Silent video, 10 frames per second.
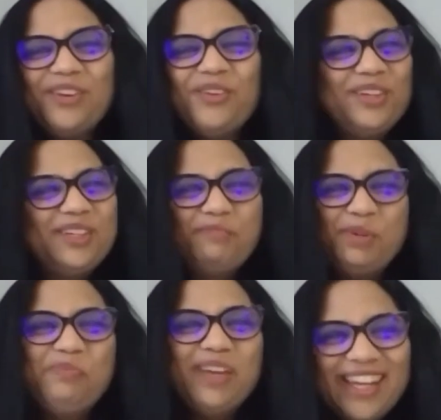on
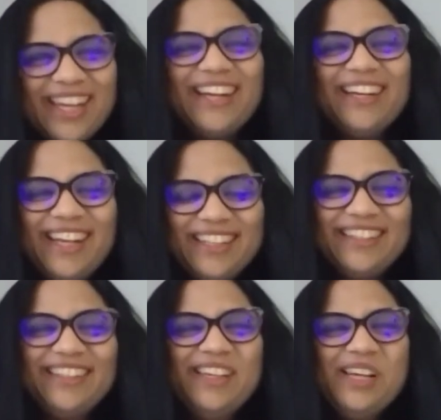preparing a
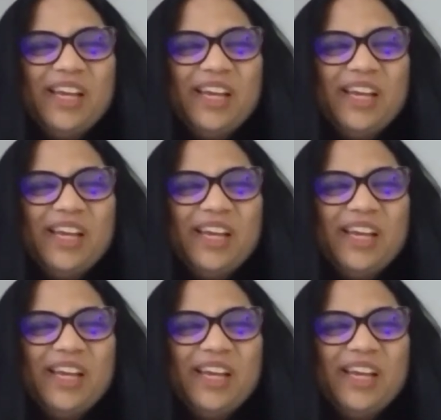data